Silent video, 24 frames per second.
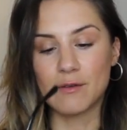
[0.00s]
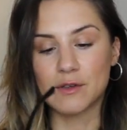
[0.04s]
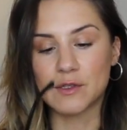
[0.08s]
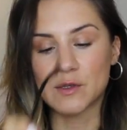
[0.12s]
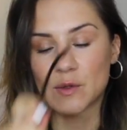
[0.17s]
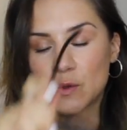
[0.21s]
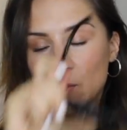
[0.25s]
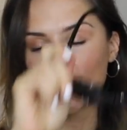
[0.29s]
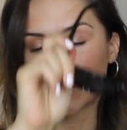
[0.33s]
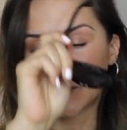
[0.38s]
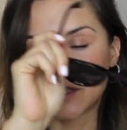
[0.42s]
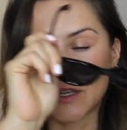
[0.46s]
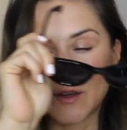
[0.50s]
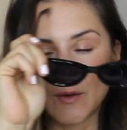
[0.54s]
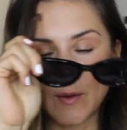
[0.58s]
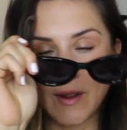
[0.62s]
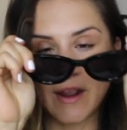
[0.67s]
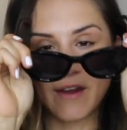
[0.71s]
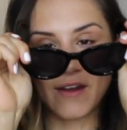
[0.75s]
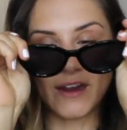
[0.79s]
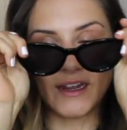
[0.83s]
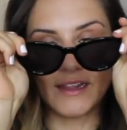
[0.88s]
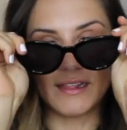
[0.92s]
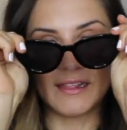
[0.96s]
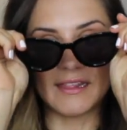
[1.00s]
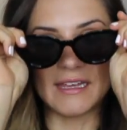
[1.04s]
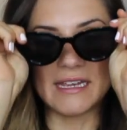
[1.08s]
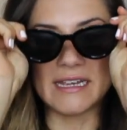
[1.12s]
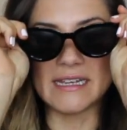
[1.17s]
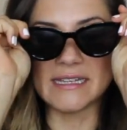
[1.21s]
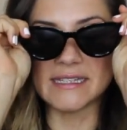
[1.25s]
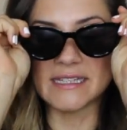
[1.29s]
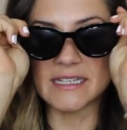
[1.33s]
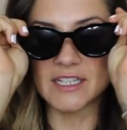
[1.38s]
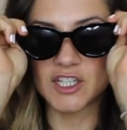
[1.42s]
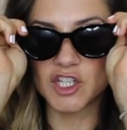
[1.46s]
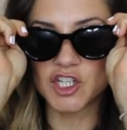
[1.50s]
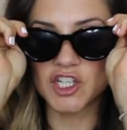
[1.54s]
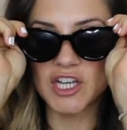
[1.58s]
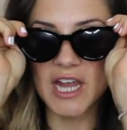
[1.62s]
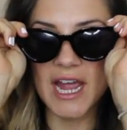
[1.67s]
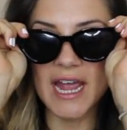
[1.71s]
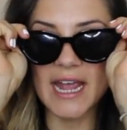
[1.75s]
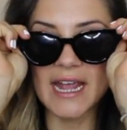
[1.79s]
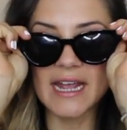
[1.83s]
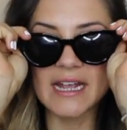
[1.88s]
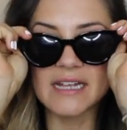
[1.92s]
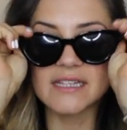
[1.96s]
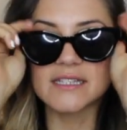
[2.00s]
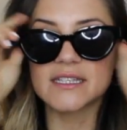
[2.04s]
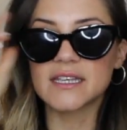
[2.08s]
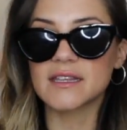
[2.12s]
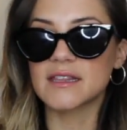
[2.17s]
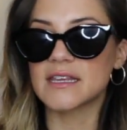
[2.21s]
was also wearing these shades.